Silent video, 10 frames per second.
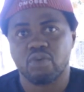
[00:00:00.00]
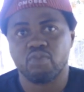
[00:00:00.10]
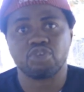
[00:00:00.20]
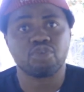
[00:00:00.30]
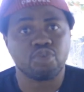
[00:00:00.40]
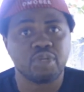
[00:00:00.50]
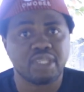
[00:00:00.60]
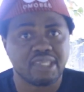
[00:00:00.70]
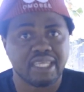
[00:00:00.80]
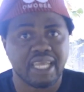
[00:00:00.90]
We should do
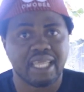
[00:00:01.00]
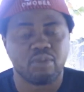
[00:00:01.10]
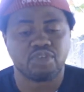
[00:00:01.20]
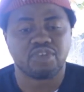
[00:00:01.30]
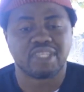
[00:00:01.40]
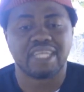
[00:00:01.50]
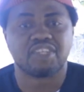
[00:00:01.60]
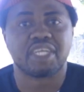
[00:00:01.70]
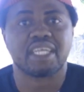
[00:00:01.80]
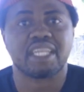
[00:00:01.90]
it together. We should start
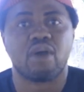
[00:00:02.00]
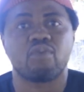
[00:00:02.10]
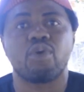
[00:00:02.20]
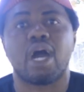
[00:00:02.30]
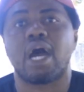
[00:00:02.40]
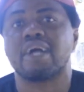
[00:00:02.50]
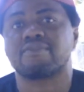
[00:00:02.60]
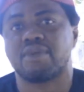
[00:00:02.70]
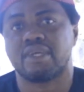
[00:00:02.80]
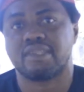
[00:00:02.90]
checking out who our
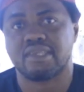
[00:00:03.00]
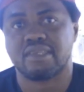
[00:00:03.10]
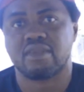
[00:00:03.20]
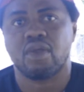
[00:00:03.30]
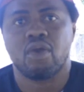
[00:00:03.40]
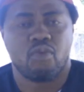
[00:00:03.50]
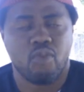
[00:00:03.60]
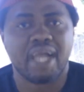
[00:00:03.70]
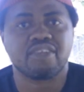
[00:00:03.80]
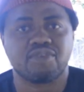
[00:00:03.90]
aspirant is.
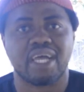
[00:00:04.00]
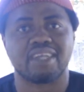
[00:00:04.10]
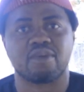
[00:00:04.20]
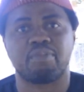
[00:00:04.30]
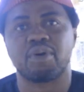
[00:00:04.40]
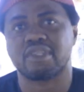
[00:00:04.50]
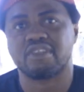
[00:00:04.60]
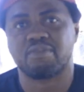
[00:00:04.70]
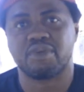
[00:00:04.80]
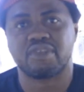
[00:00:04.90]
Why should I support
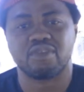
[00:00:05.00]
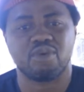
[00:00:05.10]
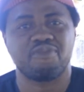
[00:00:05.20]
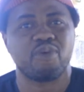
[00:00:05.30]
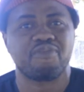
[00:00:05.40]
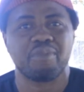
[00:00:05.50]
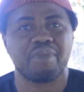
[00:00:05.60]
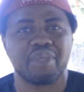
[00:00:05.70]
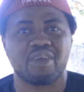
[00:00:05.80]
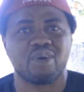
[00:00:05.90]
this person? Don't vote for
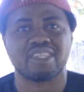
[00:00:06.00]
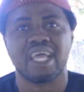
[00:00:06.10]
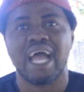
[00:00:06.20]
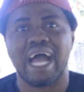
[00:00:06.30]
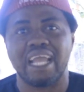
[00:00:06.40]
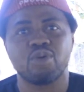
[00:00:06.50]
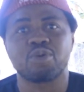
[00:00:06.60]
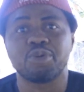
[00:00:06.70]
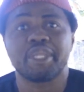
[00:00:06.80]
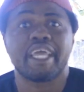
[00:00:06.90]
me because I
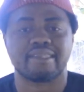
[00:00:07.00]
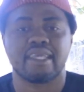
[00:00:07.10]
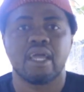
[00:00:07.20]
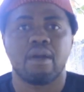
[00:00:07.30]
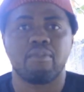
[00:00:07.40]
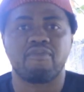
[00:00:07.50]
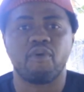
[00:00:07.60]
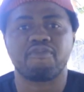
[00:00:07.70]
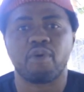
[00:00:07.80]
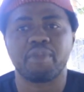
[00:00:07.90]
look good, yes. But
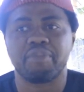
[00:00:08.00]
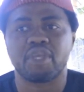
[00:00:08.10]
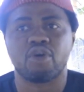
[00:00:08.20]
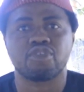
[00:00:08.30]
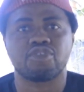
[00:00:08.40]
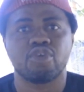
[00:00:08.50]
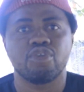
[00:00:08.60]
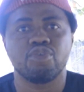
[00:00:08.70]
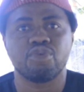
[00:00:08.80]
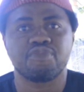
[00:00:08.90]
vote for me because
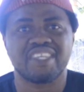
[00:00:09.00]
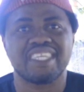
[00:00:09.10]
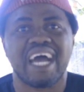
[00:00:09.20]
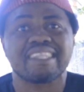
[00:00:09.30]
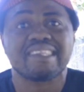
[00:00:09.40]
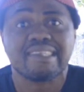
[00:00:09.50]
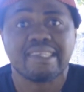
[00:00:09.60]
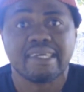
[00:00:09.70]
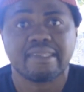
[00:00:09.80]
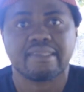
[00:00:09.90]
you've seen
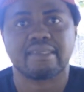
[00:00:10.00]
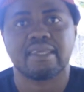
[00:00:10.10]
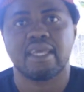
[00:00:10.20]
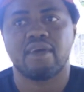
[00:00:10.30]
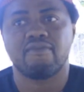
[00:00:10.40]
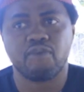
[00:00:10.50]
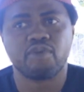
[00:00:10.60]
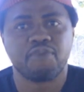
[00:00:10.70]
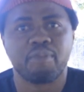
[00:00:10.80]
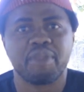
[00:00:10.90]
antecedents.
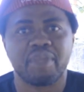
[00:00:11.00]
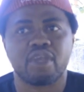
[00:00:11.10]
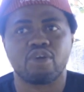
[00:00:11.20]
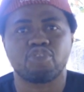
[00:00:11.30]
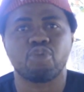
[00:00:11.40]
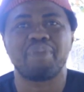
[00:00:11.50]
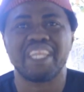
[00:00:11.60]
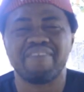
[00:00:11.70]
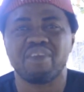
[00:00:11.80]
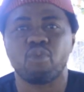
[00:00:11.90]
Vote for me because you
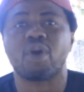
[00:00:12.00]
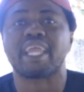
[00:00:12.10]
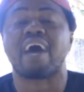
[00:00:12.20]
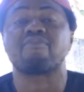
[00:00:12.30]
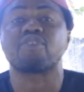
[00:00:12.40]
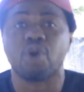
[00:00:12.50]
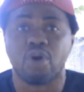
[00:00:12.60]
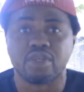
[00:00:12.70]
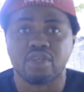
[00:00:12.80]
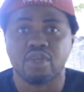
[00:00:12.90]
believe in what I've
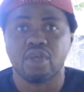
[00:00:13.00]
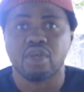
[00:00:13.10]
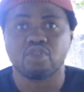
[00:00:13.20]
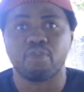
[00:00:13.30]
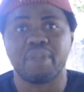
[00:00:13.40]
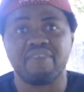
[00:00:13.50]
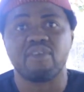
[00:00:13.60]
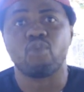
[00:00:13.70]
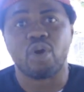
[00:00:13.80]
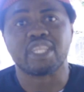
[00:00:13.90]
done to believe
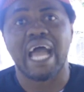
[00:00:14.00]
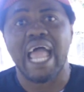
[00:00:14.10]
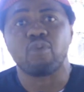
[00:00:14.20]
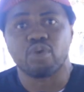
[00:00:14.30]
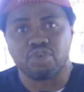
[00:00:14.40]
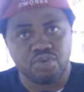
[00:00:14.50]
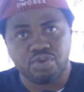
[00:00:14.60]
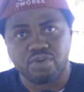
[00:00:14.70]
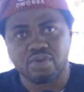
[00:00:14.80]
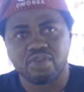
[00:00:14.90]
in what I will
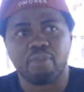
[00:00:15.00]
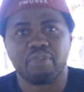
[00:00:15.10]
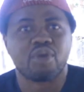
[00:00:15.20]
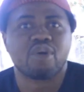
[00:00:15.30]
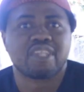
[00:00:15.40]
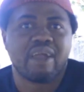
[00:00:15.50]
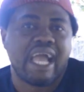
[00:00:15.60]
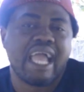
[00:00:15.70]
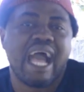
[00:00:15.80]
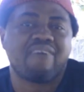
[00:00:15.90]
do. Not because
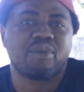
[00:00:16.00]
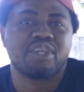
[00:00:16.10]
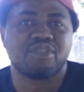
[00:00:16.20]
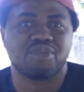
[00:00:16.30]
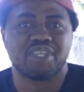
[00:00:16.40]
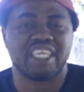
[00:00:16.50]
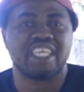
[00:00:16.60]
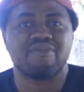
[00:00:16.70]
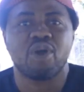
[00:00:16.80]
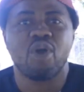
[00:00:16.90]
I have money to
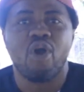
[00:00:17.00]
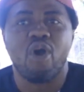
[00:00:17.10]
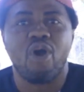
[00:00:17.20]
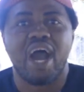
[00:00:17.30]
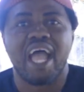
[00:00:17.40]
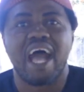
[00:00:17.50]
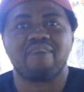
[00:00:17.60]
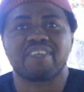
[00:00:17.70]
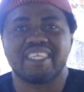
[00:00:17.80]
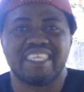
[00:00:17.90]
give or I
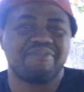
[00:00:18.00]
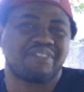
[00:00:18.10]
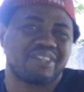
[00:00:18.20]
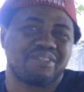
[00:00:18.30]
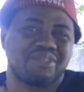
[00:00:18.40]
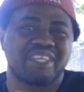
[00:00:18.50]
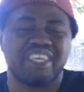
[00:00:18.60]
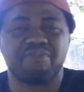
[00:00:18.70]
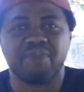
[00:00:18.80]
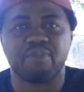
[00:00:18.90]
have gifts to
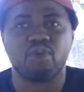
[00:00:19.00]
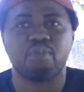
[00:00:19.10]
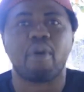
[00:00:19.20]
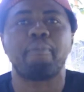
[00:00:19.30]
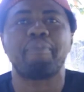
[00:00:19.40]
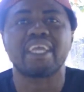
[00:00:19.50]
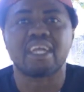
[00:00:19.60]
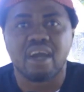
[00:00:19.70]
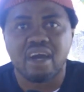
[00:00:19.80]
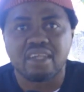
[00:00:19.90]
give people, but
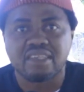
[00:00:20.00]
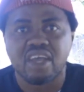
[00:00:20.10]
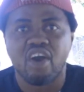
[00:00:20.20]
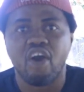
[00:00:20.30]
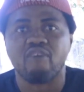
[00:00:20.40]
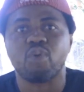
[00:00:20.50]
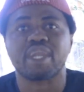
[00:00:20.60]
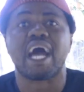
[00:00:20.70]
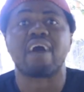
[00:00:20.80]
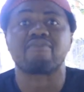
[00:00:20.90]
because of
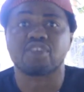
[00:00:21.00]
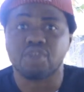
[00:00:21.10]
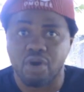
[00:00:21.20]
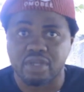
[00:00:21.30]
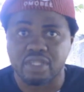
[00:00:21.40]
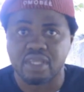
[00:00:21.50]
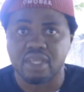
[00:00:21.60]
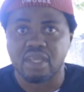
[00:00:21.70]
what I've done.